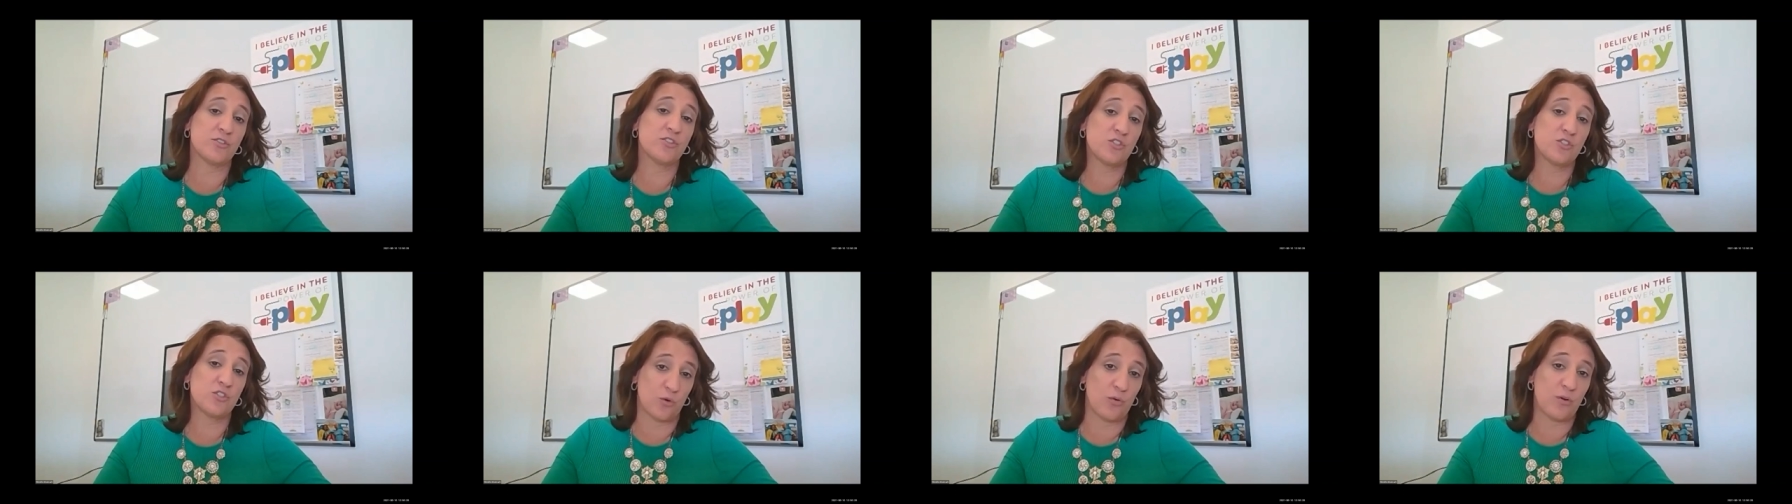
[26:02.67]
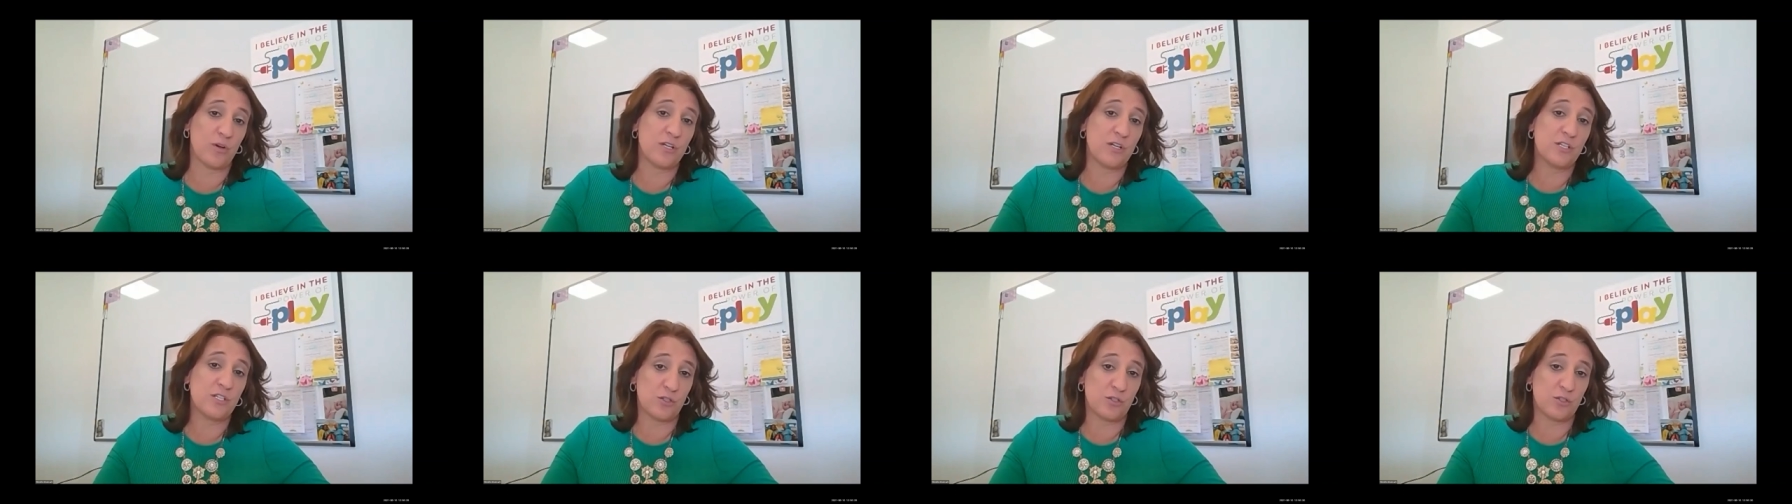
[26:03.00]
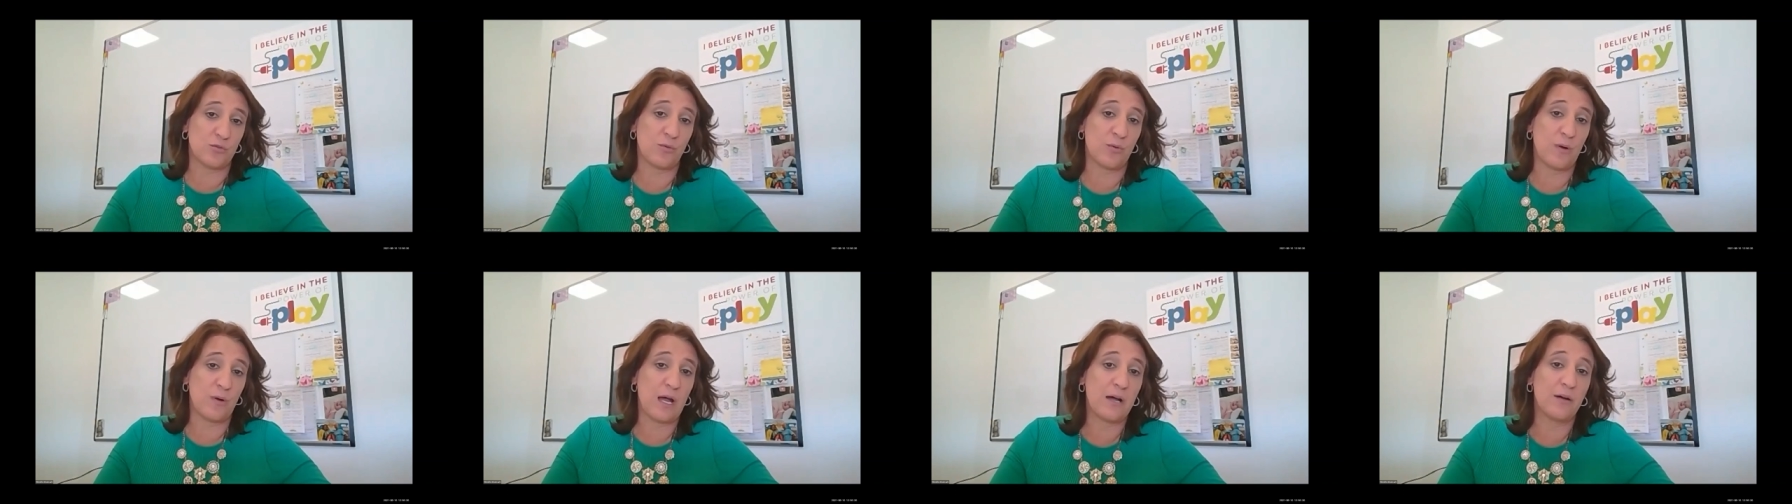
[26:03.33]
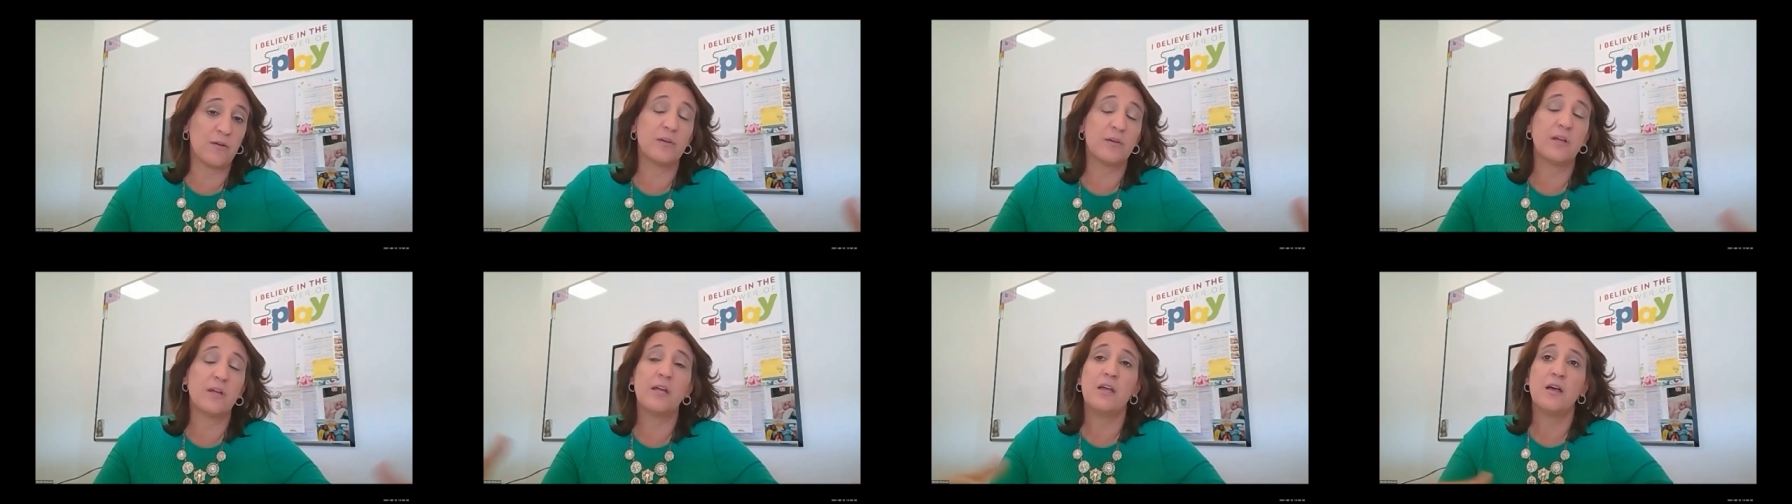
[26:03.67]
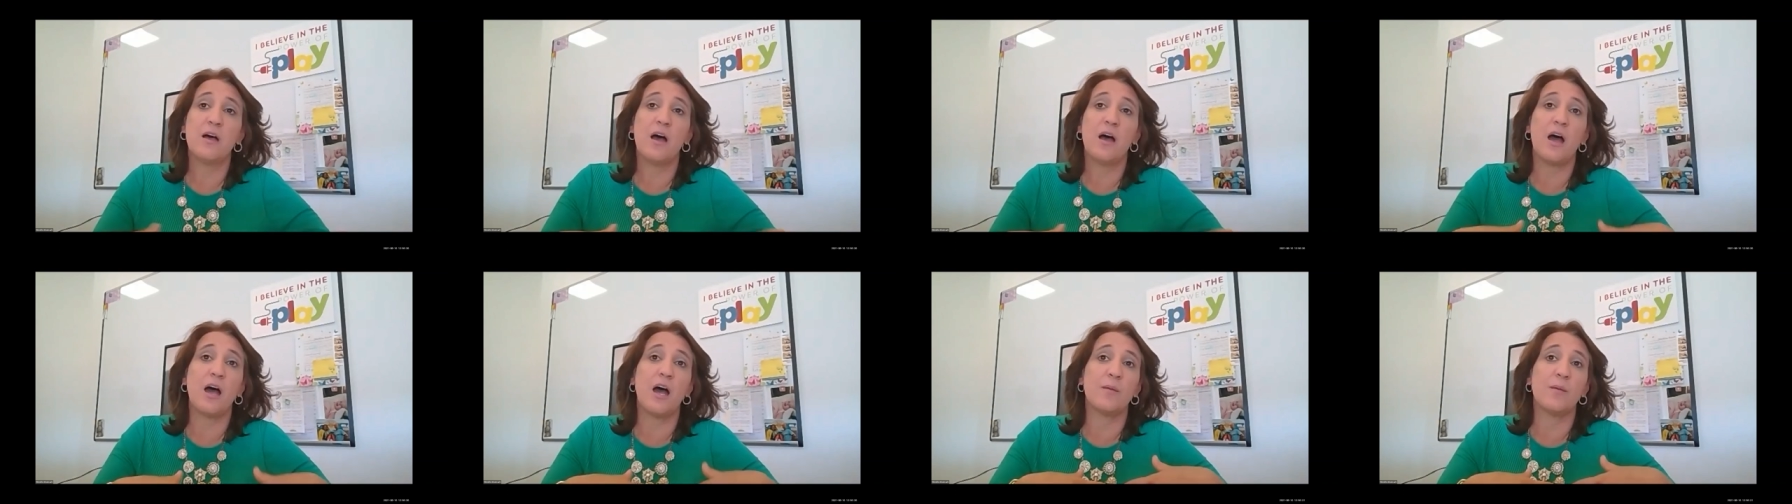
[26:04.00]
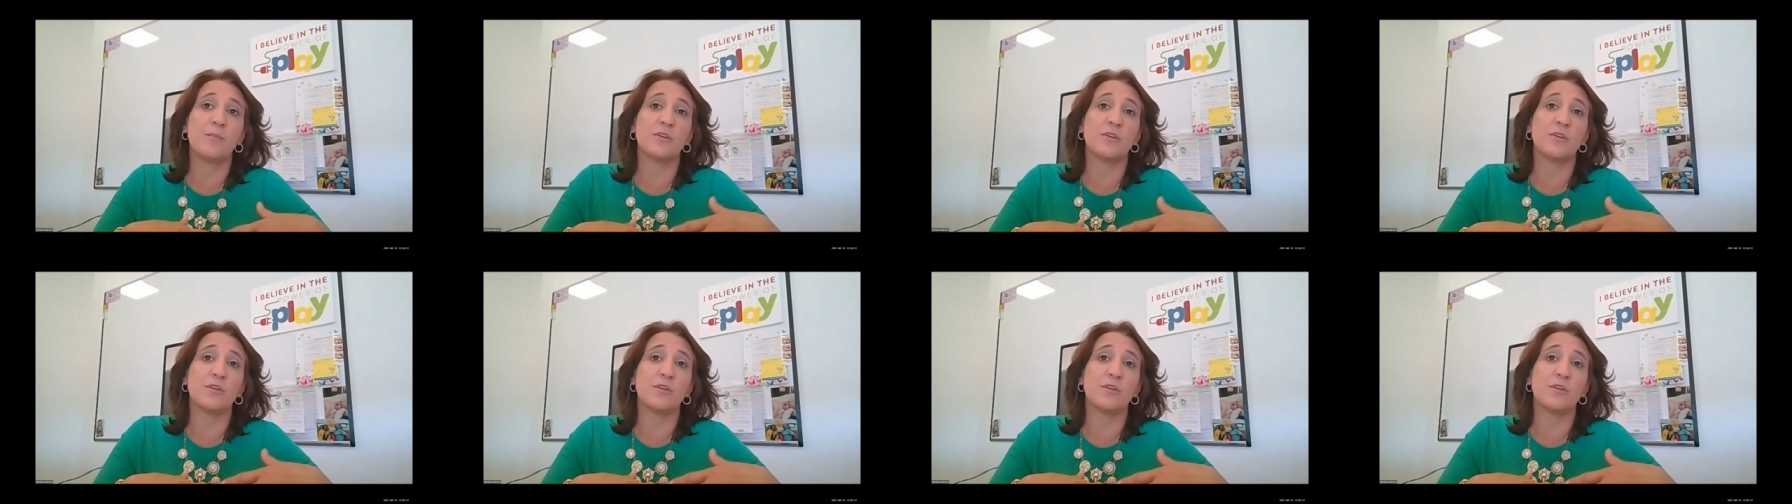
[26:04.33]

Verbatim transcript: stories throughout. Um,